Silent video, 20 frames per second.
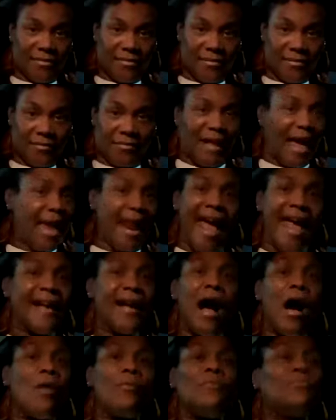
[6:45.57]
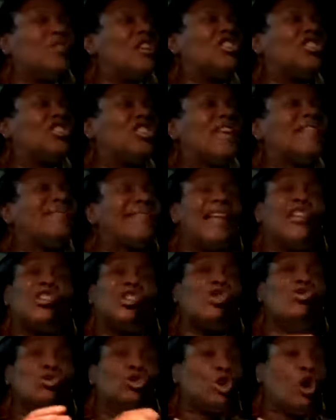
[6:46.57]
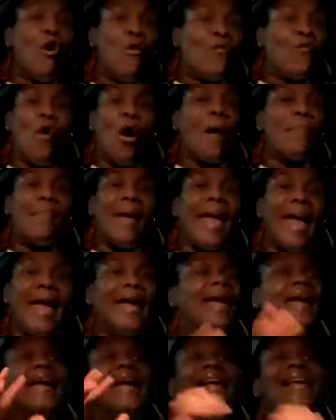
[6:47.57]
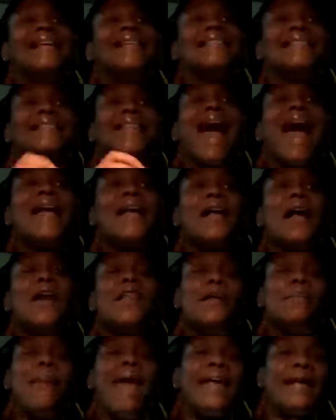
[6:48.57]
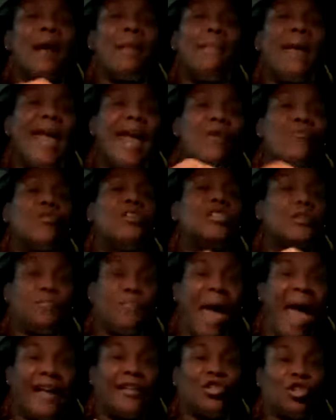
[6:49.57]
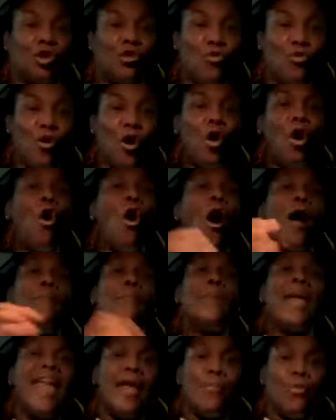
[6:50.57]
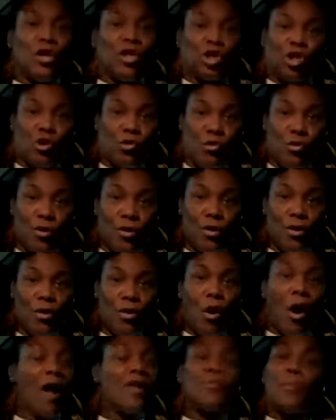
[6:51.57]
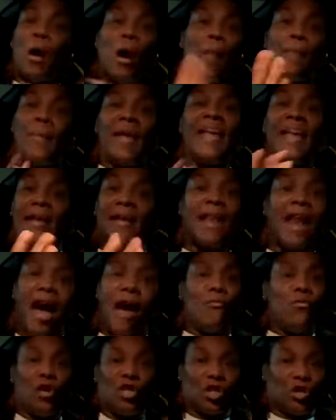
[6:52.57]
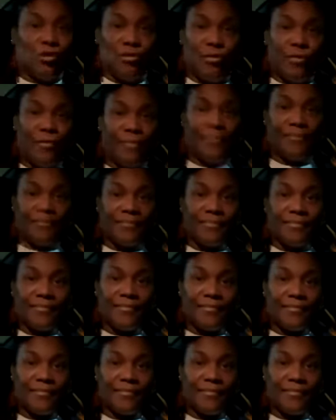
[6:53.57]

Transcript: Mm. That mm, ain't mm. going the shit that you do for a man is not gonna make a man respect you or be with you mm. or, or be in love with you. Mm.